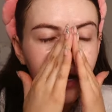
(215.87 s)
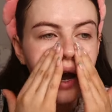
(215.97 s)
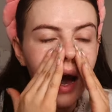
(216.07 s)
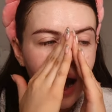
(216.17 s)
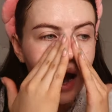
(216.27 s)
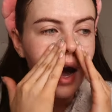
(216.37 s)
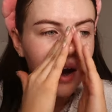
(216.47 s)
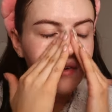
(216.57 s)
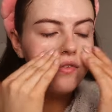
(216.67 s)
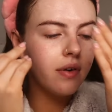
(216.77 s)
I
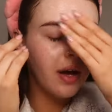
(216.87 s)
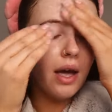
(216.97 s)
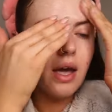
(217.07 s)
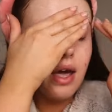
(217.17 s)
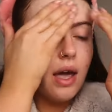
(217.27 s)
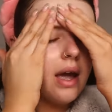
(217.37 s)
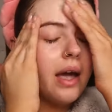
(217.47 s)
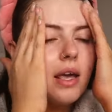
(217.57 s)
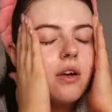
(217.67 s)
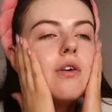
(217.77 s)
have
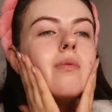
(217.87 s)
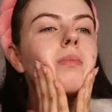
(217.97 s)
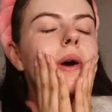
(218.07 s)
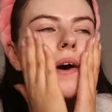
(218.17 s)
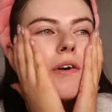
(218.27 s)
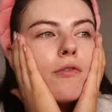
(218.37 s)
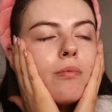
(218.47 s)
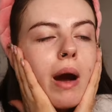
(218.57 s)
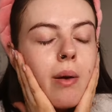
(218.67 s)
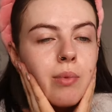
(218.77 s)
a good bit
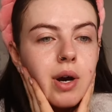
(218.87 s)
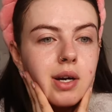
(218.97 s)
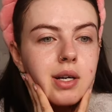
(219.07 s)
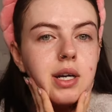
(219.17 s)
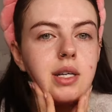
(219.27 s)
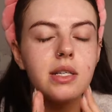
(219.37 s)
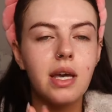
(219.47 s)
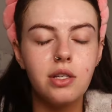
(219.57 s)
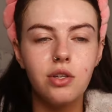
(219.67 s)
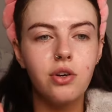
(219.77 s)
of brand work
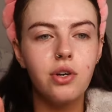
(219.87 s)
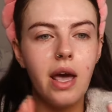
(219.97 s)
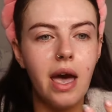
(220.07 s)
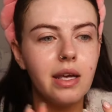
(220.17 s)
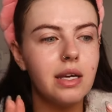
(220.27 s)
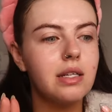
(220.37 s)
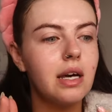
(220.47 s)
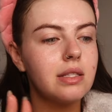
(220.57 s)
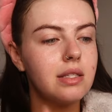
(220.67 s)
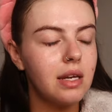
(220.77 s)
to get done, edited
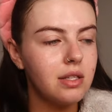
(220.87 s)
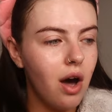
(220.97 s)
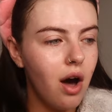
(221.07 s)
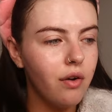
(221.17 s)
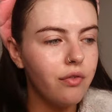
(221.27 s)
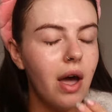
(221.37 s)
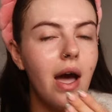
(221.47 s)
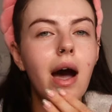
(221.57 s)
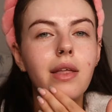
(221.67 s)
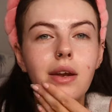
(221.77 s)
and sent off,
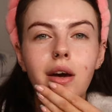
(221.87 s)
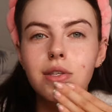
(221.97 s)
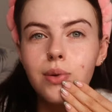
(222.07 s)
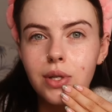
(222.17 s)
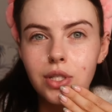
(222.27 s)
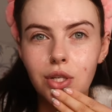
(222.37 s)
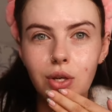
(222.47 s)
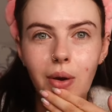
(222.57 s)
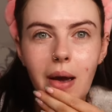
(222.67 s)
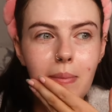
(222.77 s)
and then I also want to
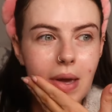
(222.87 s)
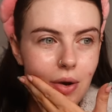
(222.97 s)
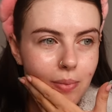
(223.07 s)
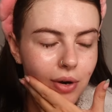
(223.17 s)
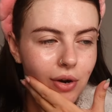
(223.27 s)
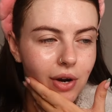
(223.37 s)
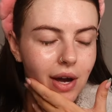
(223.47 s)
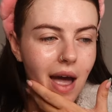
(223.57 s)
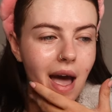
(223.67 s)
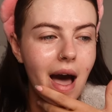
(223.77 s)
do a makeup
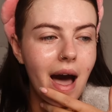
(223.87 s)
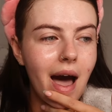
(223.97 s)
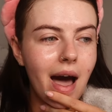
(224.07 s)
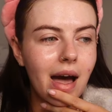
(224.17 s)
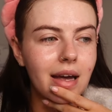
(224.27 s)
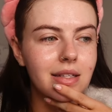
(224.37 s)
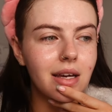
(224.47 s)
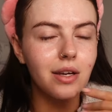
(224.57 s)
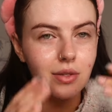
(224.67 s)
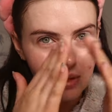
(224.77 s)
look,
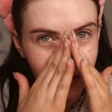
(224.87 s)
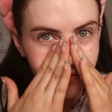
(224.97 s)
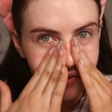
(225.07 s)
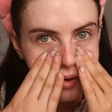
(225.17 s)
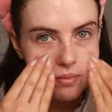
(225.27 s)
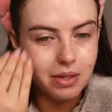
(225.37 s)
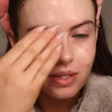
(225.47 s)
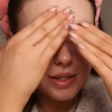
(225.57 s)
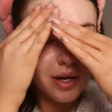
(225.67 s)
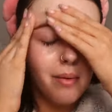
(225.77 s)
and I also wanted to film
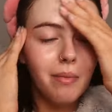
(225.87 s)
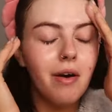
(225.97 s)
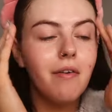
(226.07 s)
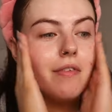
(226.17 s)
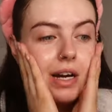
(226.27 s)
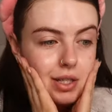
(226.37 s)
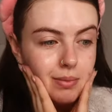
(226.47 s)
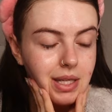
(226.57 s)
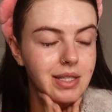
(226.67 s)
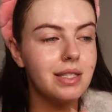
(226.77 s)
some
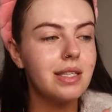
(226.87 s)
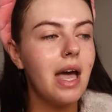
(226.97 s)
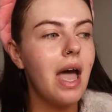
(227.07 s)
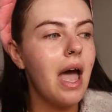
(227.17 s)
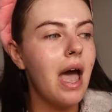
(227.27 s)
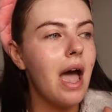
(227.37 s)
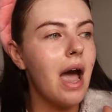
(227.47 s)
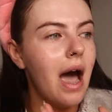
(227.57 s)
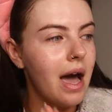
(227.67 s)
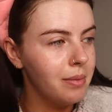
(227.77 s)
fashion bits,
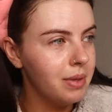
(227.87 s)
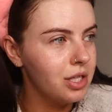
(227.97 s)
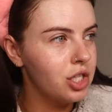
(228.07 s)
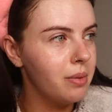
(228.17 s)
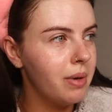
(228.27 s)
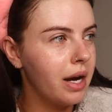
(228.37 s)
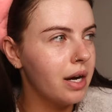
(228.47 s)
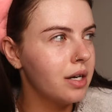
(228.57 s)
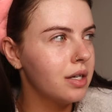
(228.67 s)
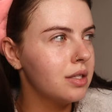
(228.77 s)
and I'm in the gym
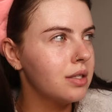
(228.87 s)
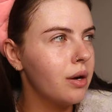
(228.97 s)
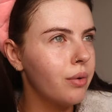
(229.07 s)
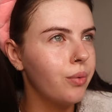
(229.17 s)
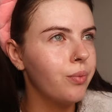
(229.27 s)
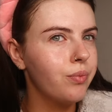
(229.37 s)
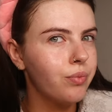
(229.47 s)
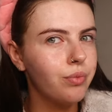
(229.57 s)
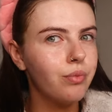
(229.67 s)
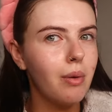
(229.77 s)
later, so
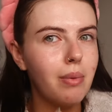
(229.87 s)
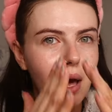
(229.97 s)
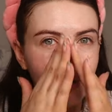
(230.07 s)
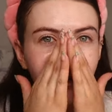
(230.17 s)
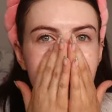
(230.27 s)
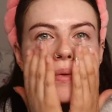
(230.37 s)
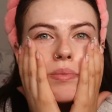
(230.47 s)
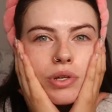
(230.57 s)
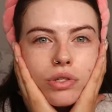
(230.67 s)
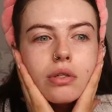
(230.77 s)
we're planning on a
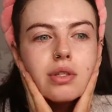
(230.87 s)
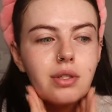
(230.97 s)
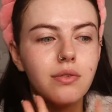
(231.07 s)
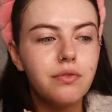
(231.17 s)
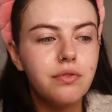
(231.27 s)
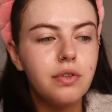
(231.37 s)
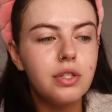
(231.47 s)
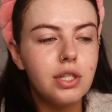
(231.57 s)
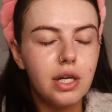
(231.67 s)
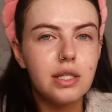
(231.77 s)
productive
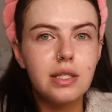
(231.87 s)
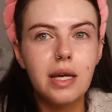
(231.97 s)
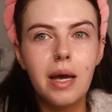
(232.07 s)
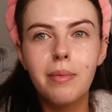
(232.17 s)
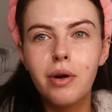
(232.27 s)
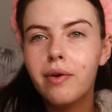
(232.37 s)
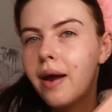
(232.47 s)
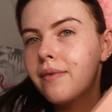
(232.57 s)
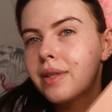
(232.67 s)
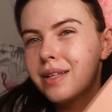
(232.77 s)
Thursday. I'm gonna
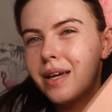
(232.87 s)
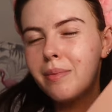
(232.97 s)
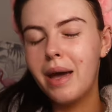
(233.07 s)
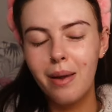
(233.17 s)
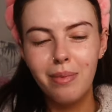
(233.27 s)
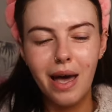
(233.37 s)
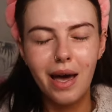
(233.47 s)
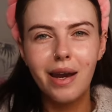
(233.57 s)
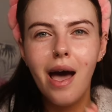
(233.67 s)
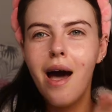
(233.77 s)
write everything down in my head
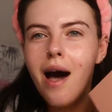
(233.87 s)
plan.